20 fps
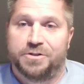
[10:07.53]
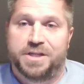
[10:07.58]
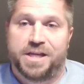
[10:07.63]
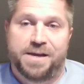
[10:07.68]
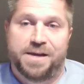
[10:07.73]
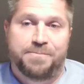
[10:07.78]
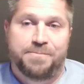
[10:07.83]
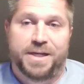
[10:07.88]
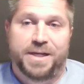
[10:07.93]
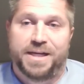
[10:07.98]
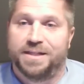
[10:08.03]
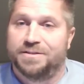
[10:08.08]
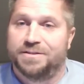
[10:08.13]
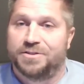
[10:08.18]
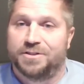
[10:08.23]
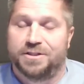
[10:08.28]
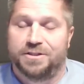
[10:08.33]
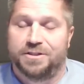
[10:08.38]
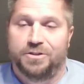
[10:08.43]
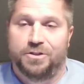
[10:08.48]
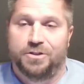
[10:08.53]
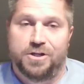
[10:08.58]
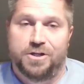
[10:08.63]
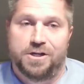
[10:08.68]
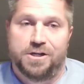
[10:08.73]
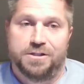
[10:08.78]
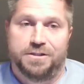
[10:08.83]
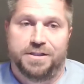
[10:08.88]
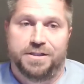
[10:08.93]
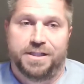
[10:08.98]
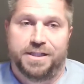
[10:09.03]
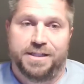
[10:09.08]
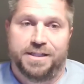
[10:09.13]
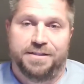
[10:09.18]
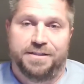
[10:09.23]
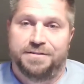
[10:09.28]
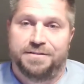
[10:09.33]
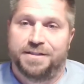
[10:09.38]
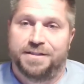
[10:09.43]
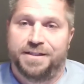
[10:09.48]
campaigns are long
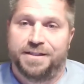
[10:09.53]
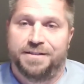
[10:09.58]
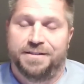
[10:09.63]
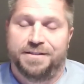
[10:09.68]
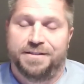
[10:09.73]
and